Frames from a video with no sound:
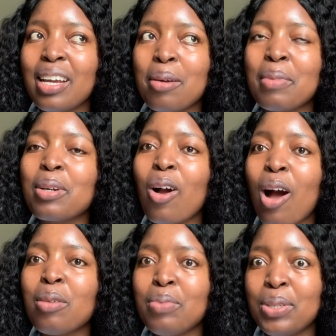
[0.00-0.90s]
but
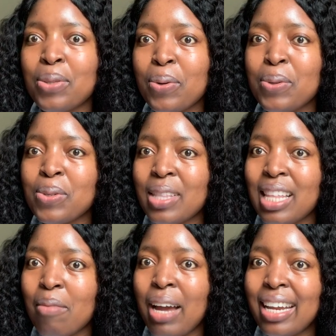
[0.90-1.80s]
God bestows on
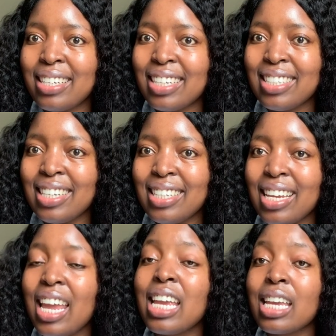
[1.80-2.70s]
them
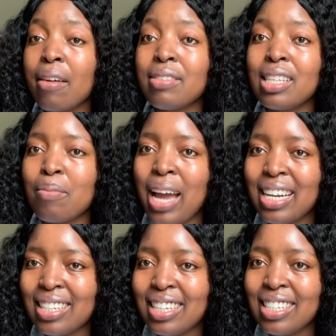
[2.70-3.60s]
identity. He gives them
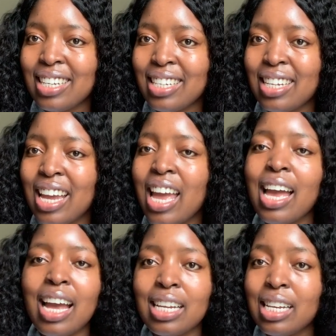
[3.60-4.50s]
identity,
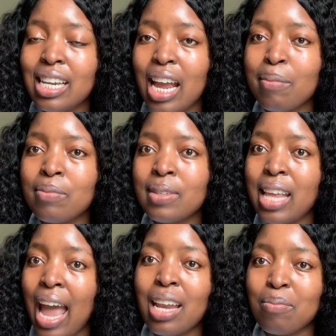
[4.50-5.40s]
and he names
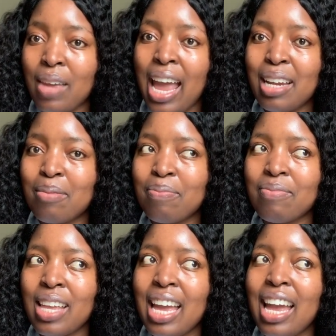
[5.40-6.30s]
Adam, Adam,
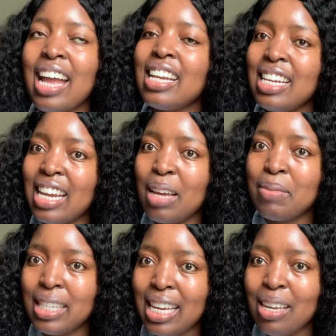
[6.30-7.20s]
and he
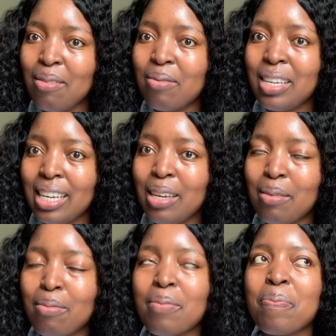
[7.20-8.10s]
names Eve,
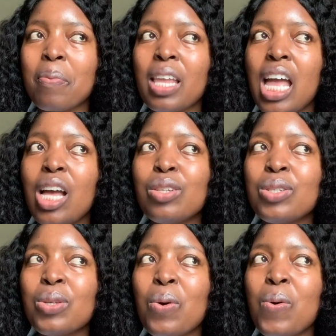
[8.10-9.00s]
Eve.
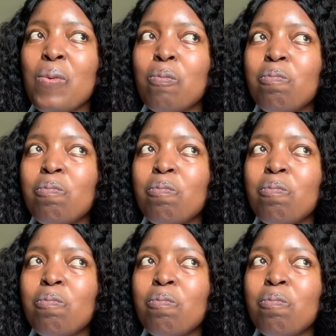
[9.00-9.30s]
So